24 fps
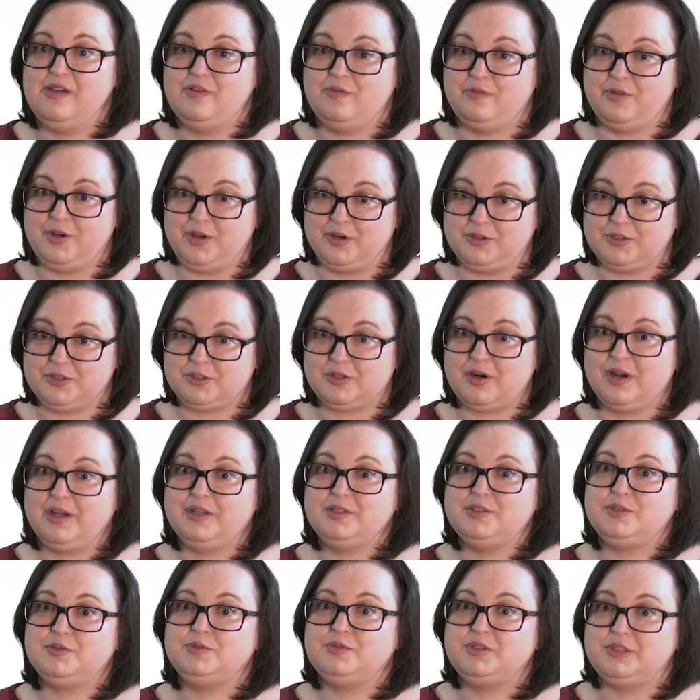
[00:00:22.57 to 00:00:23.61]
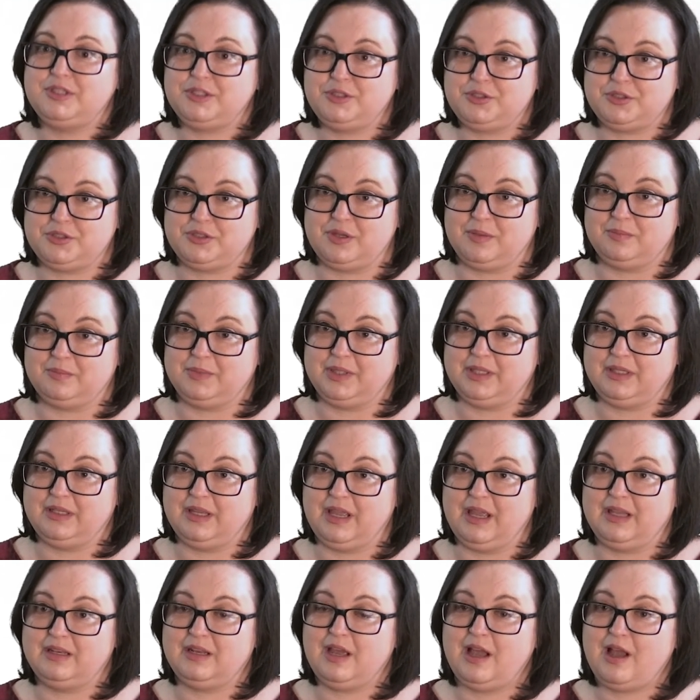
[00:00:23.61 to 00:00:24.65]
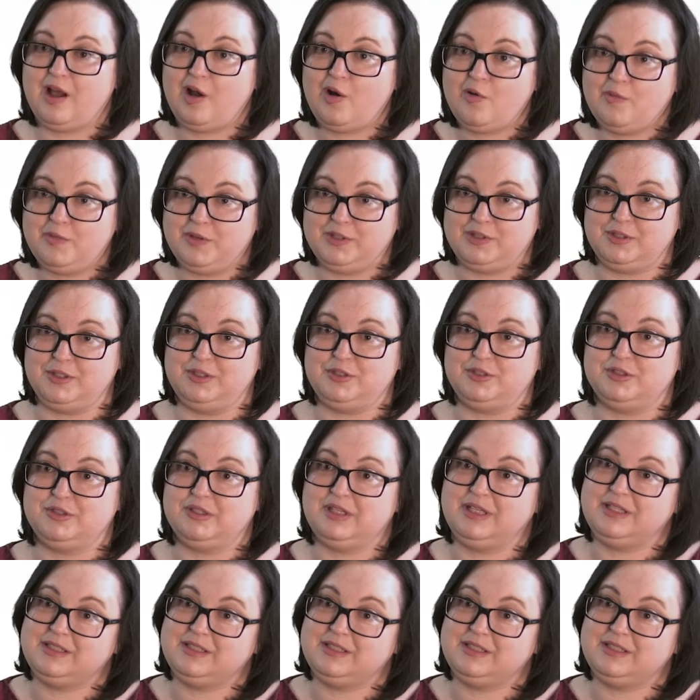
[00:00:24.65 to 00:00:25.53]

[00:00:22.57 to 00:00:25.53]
We are trying to teach something, and how we teach it